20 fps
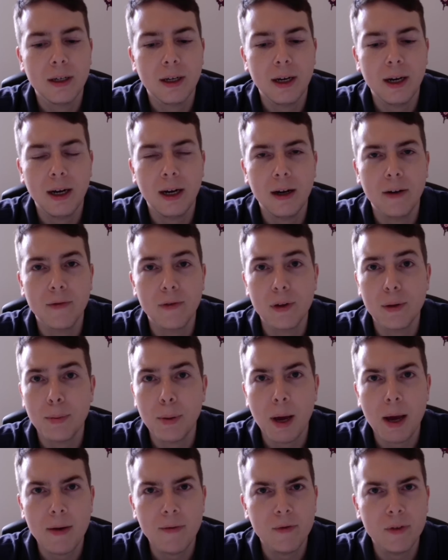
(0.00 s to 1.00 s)
uh, for the
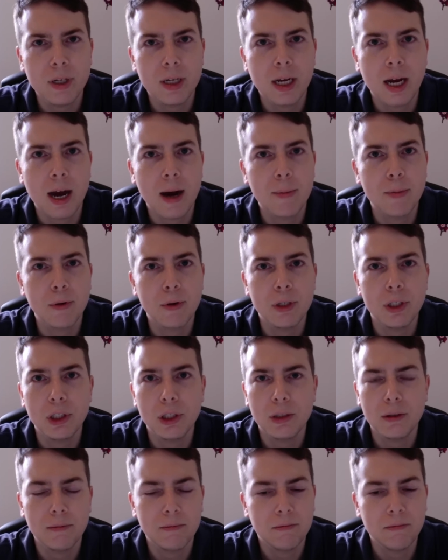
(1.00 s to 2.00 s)
pamphleting
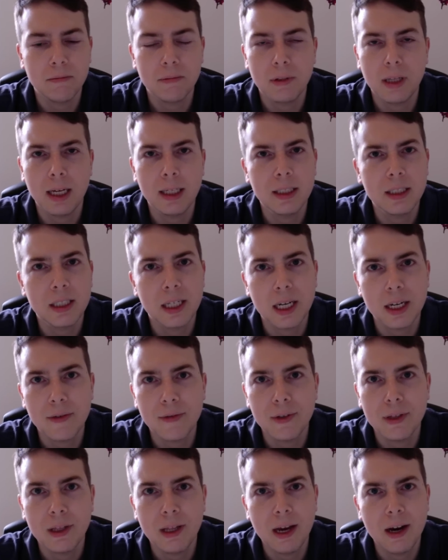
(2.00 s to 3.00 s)
operation, that's not
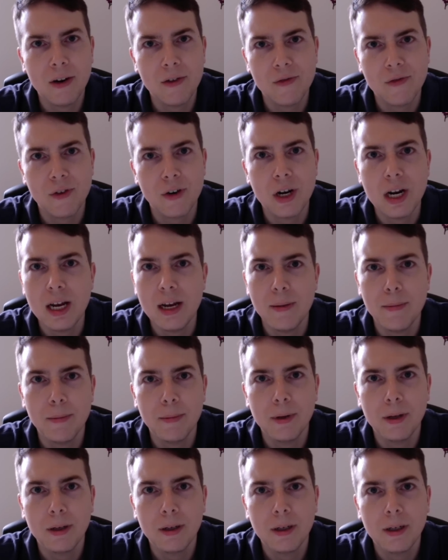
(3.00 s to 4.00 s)
even there for
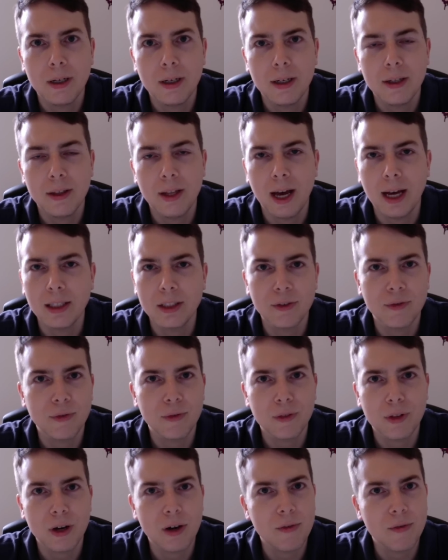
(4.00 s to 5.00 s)
him. That's
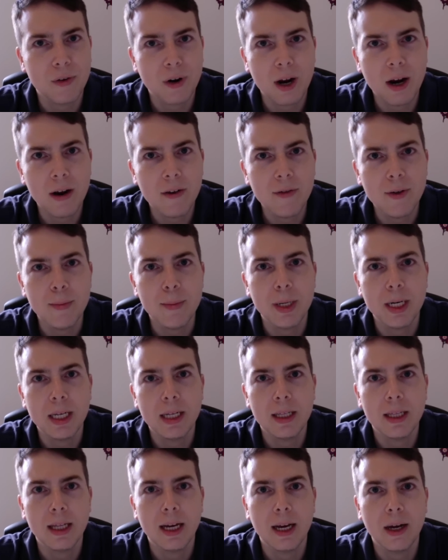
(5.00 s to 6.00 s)
for, there for everybody
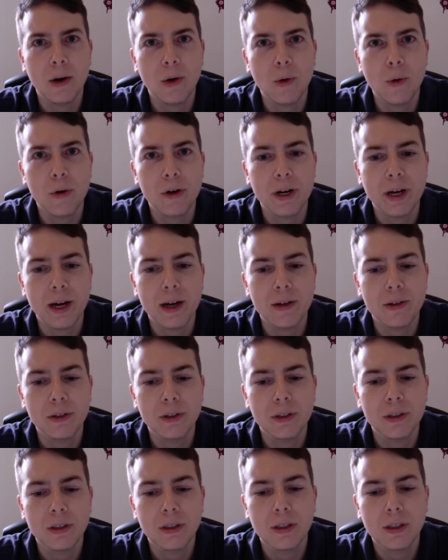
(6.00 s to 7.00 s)
at that
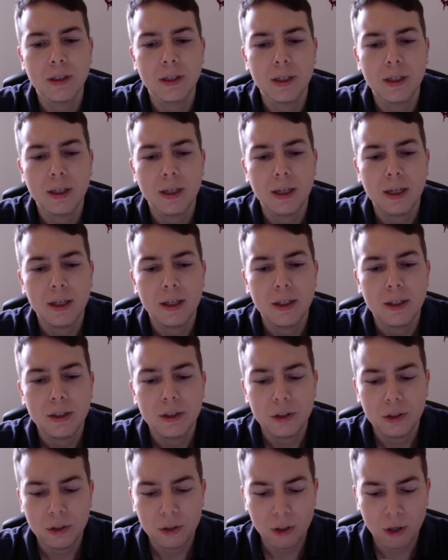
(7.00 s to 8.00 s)
courthouse.
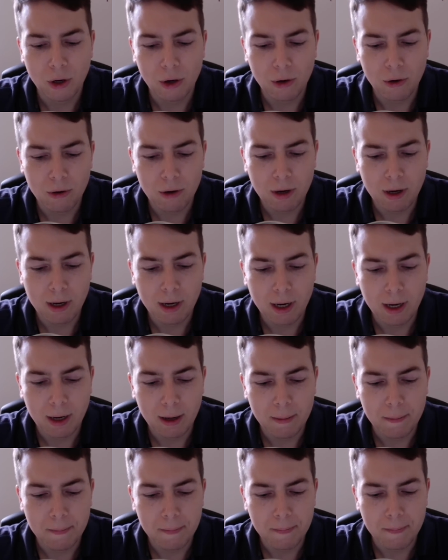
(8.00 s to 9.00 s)
So,
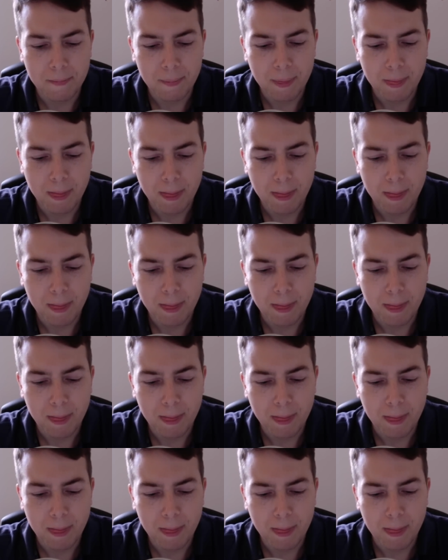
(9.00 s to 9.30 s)
um,